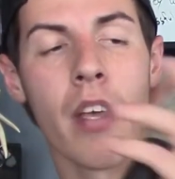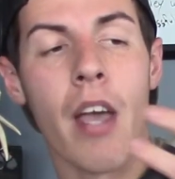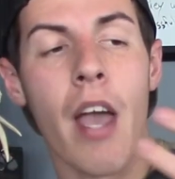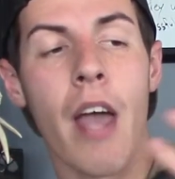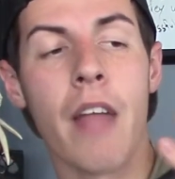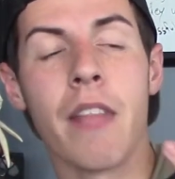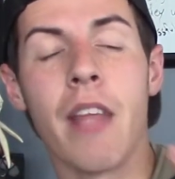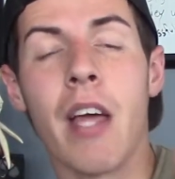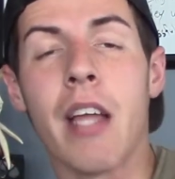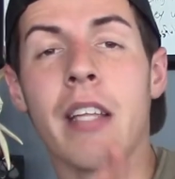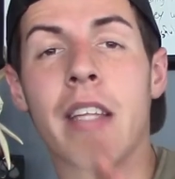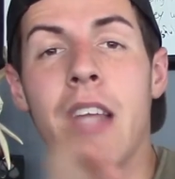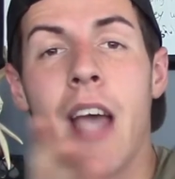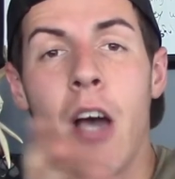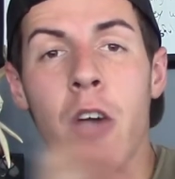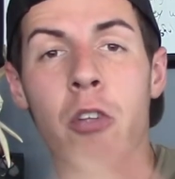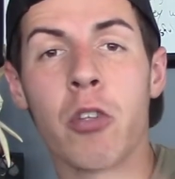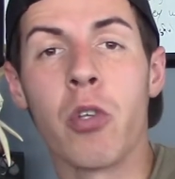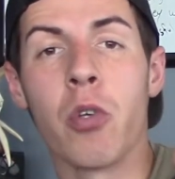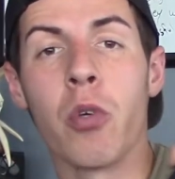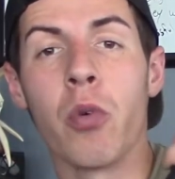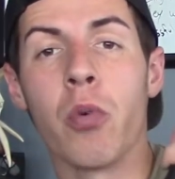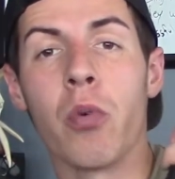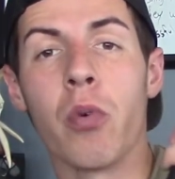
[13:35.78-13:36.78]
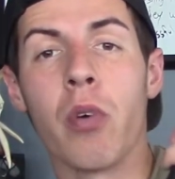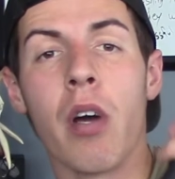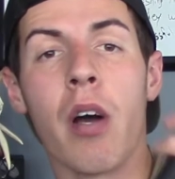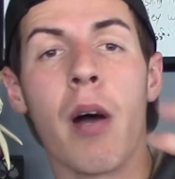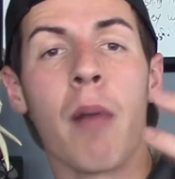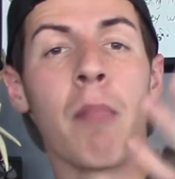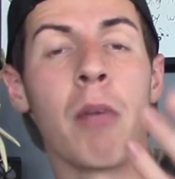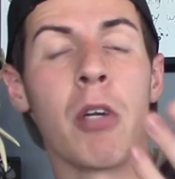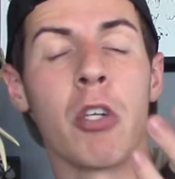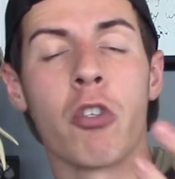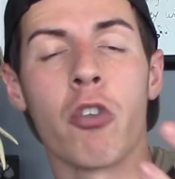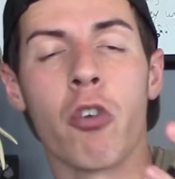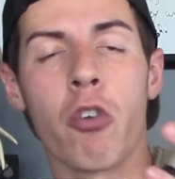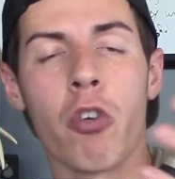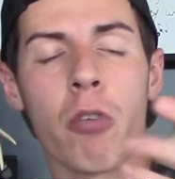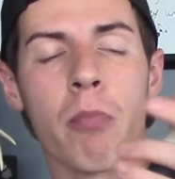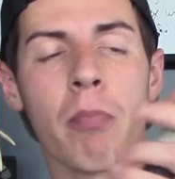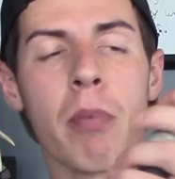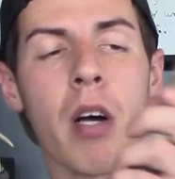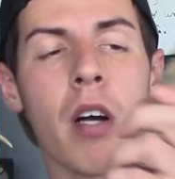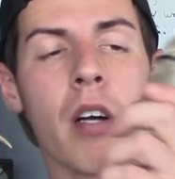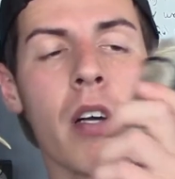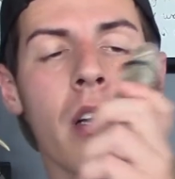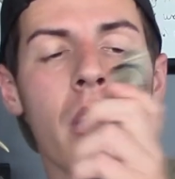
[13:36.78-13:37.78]
And then down to a mature
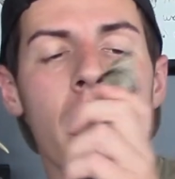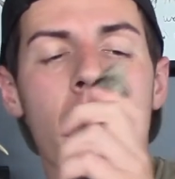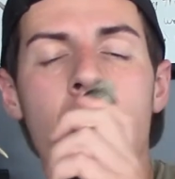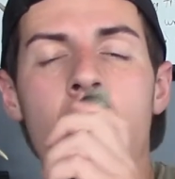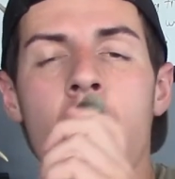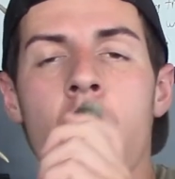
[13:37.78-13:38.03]
buck.